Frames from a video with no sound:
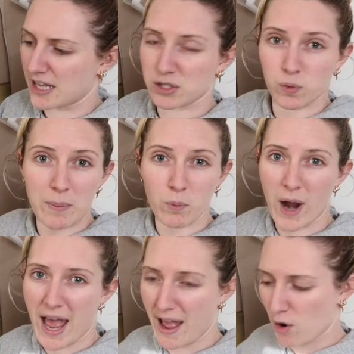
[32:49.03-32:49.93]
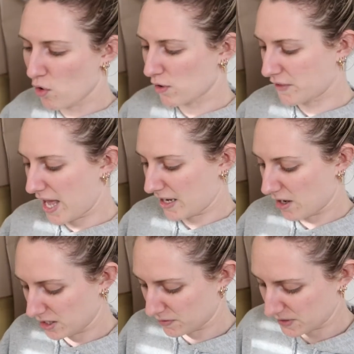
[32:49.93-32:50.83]
swimwear, all of that
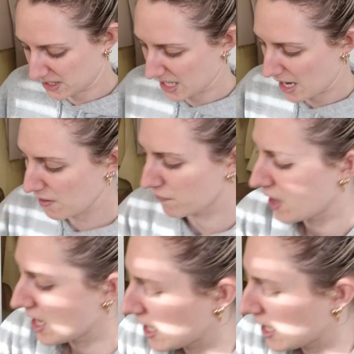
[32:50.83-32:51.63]
kind of stuff.